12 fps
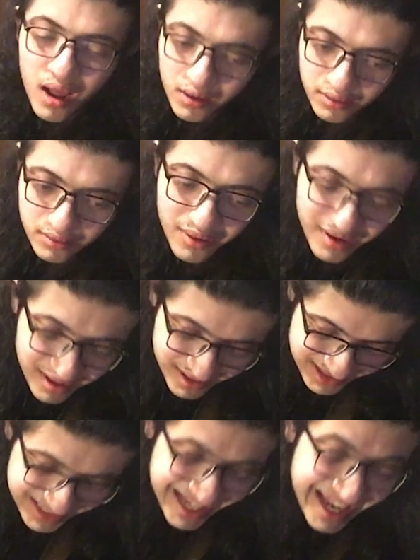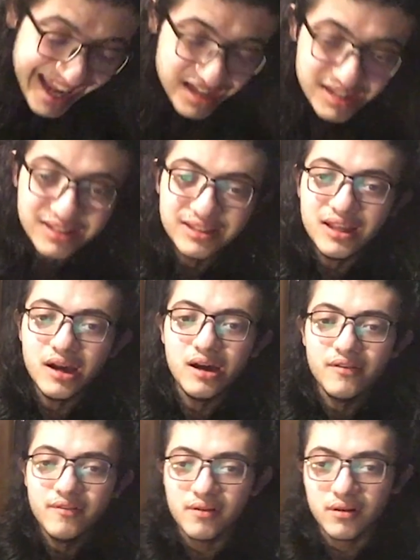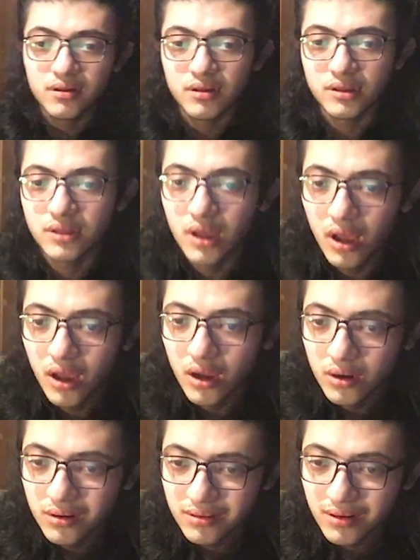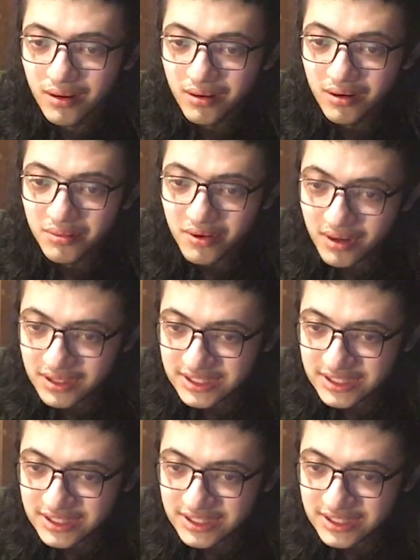Oh, I need love one more